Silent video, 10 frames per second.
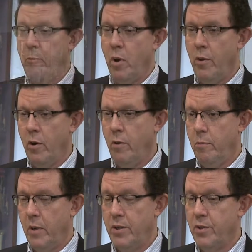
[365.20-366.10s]
brother,
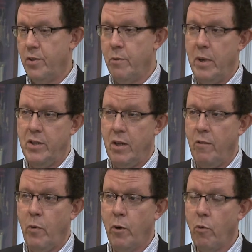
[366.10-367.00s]
my sister, and
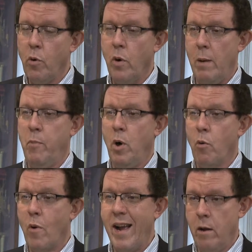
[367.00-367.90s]
myself, we grew up
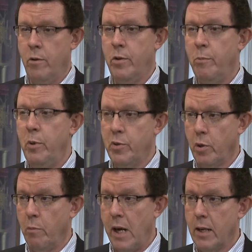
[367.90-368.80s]
around
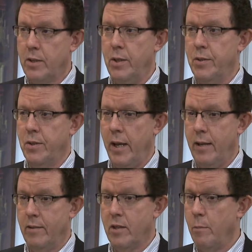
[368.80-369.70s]
musical boxes
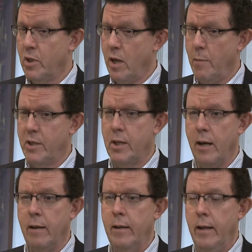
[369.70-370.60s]
and some
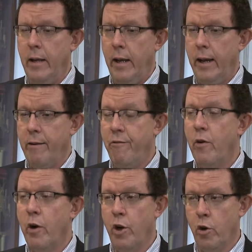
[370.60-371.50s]
automata at a
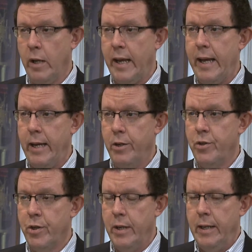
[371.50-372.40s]
very early
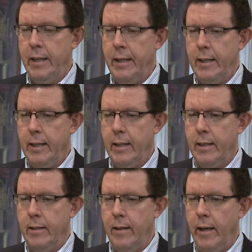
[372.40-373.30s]
age.
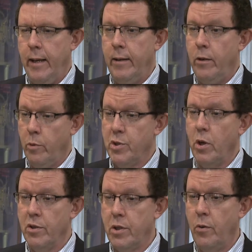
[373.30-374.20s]
And it was
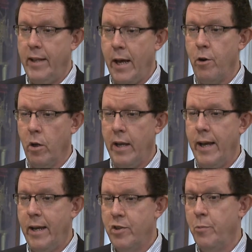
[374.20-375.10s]
also at that early
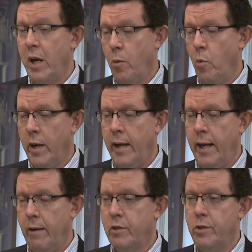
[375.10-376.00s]
age, about
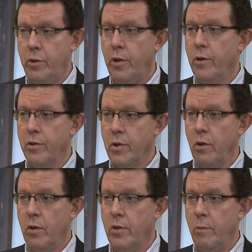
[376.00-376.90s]
1.5 to 2 years
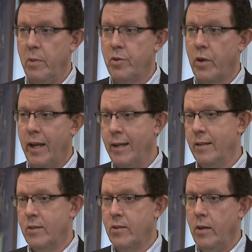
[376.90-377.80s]
old, that Mr.
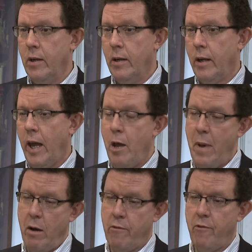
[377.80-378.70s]
Guinness came
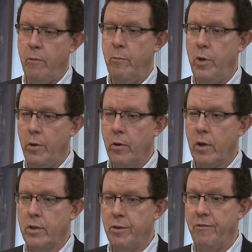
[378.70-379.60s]
out from New
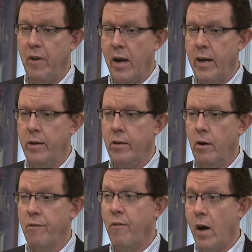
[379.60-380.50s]
York to find
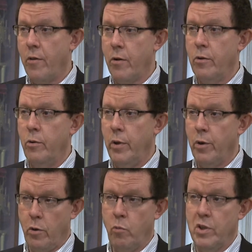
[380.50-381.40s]
our father, who we
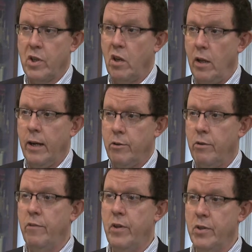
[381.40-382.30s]
heard was a
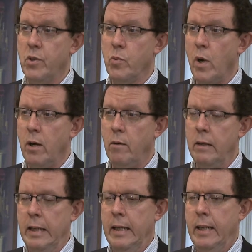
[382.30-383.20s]
collector of these as well.
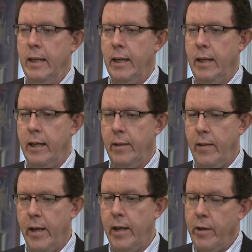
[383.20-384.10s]
And
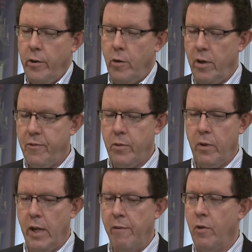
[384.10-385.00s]
they hit it off to a
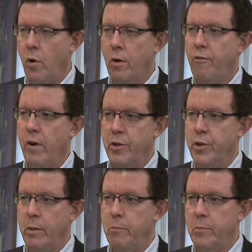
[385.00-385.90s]
lifelong
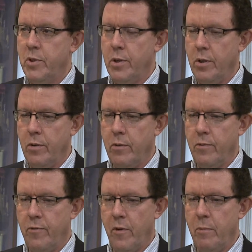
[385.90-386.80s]
friendship. So
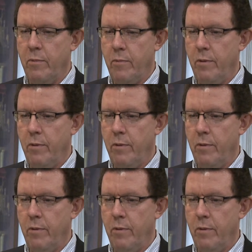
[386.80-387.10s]
from